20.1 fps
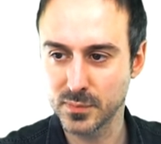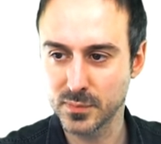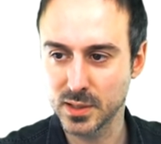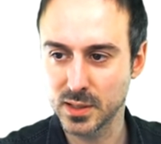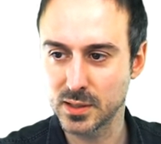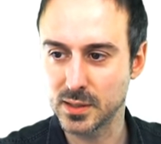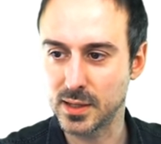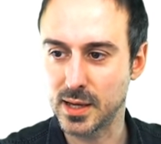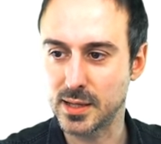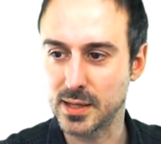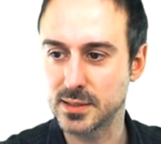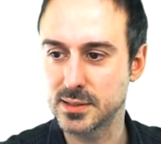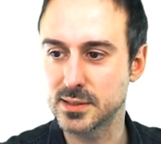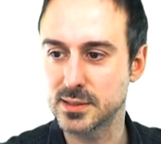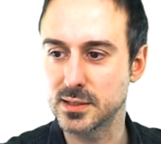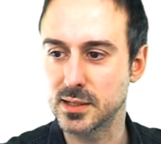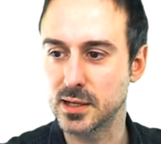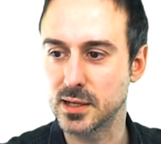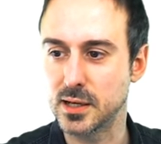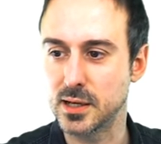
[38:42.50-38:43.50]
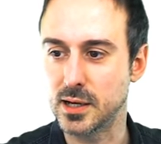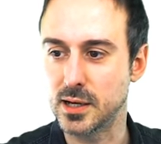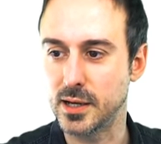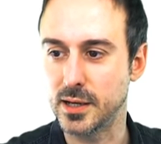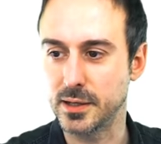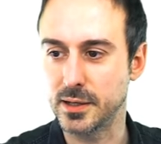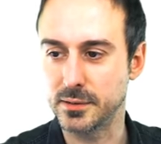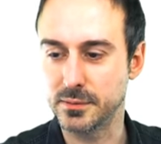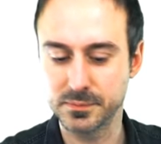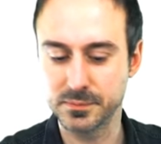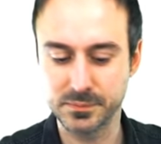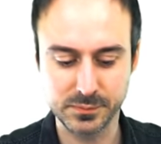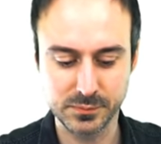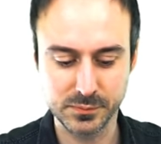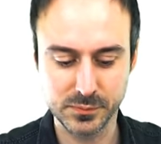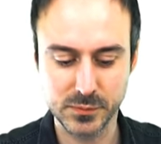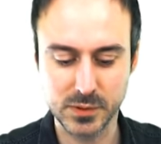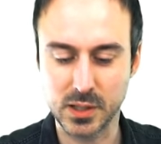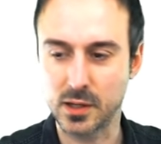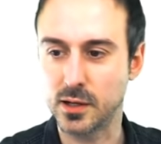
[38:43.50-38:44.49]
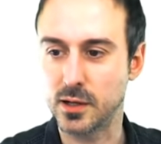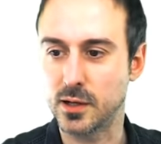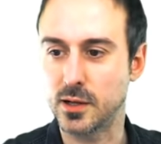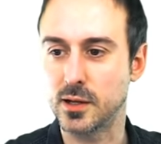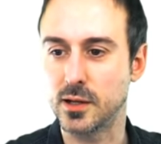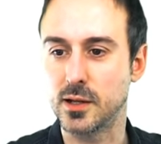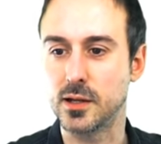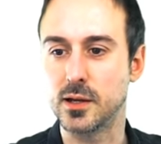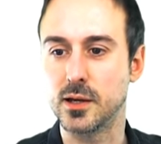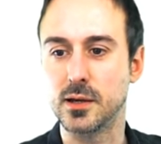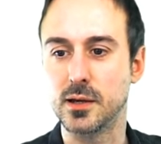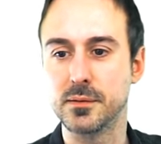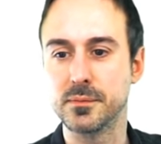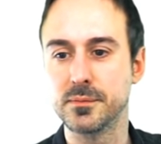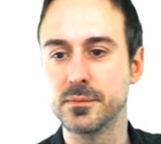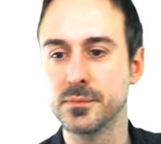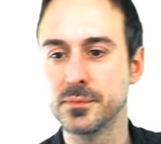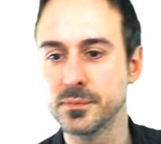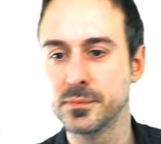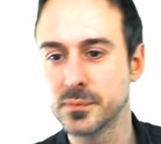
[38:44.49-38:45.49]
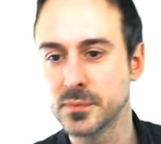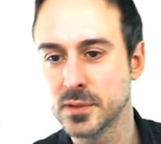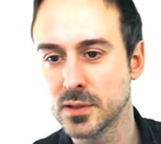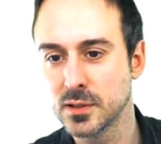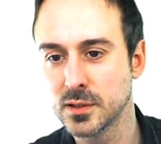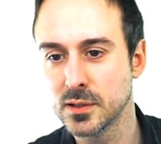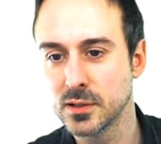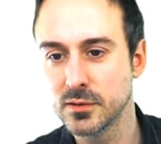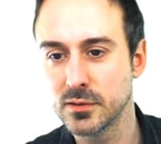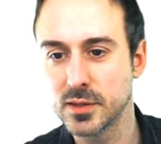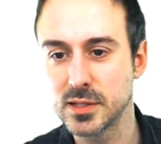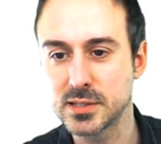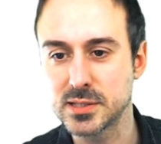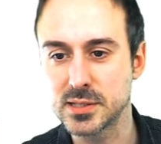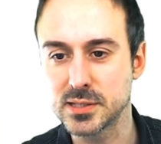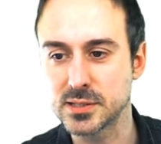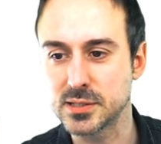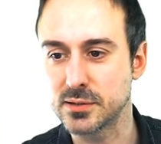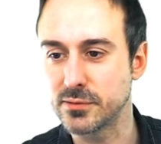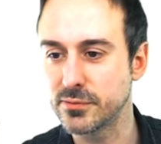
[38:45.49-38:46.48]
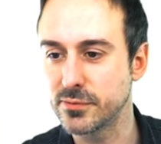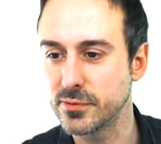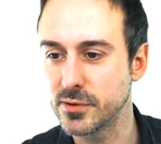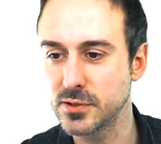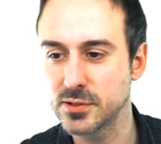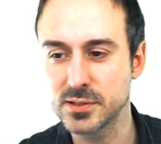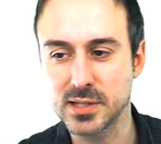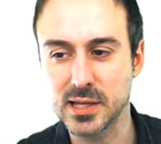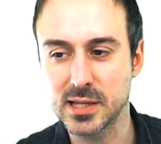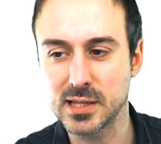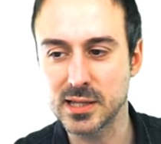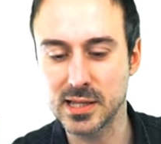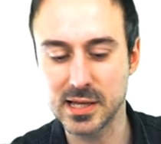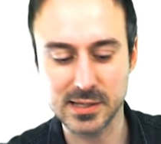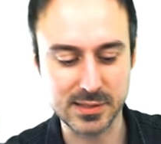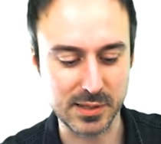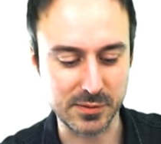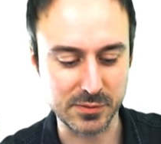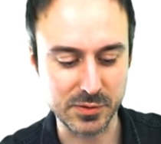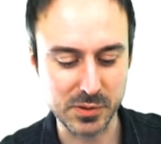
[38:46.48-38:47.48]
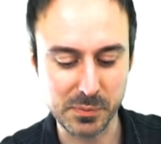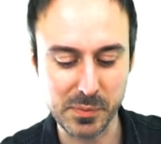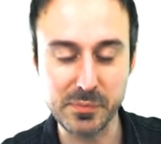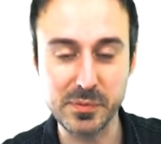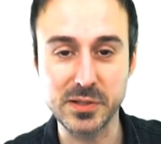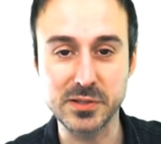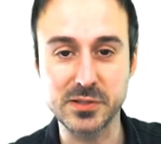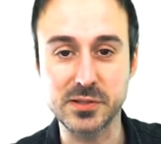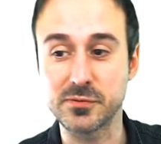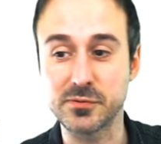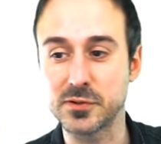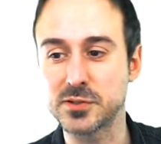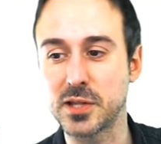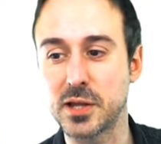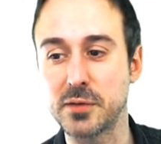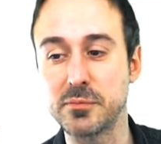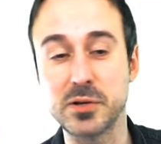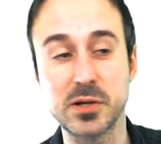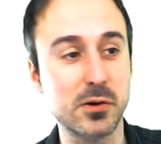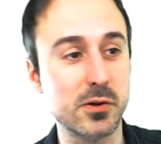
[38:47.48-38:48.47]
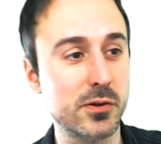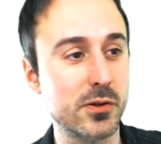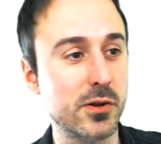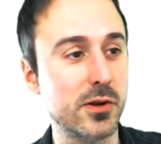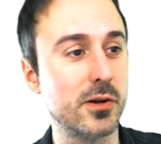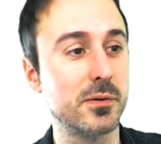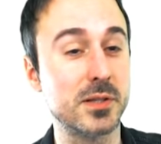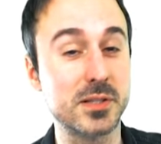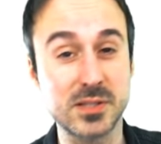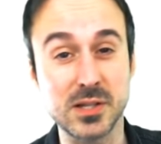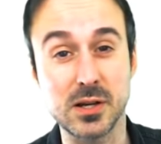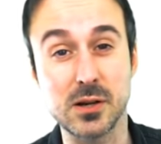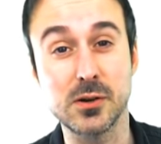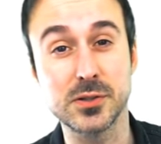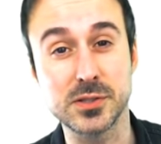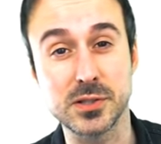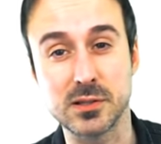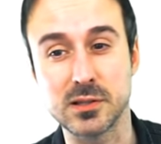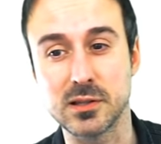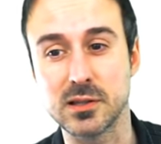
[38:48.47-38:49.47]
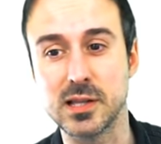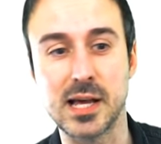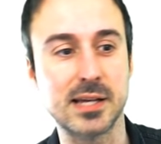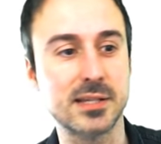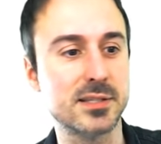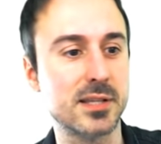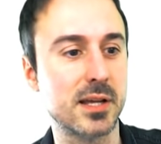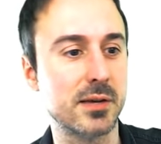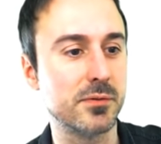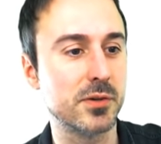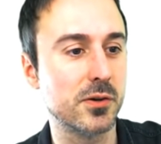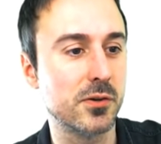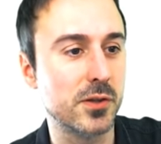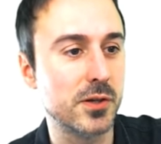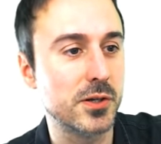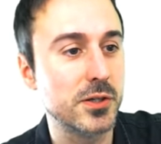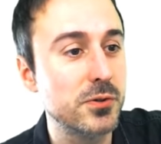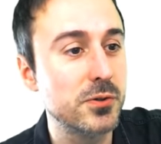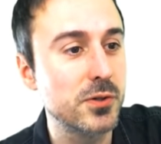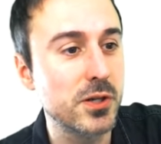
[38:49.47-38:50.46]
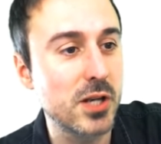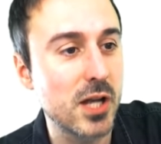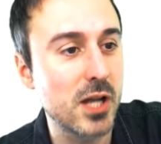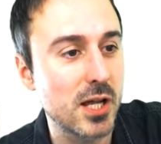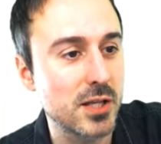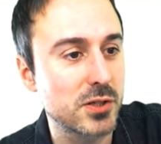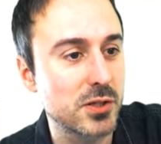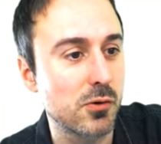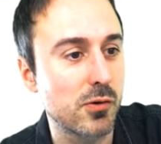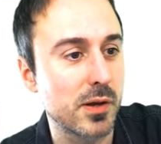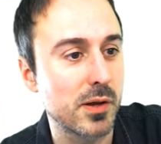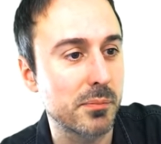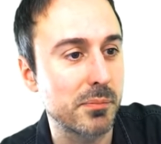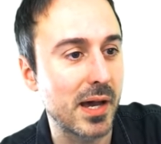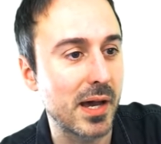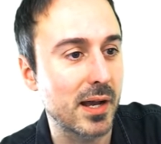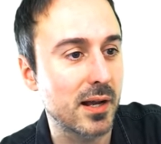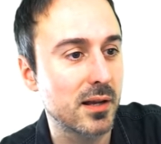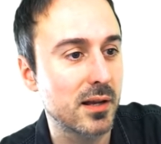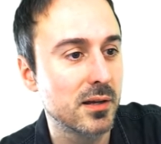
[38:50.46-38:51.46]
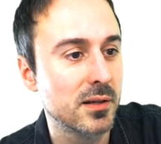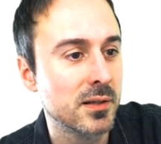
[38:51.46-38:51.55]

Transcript: that I da da da da da. This is the first and last time. So maybe it's the first time you go there. It's also the last time you go there. You're not going back.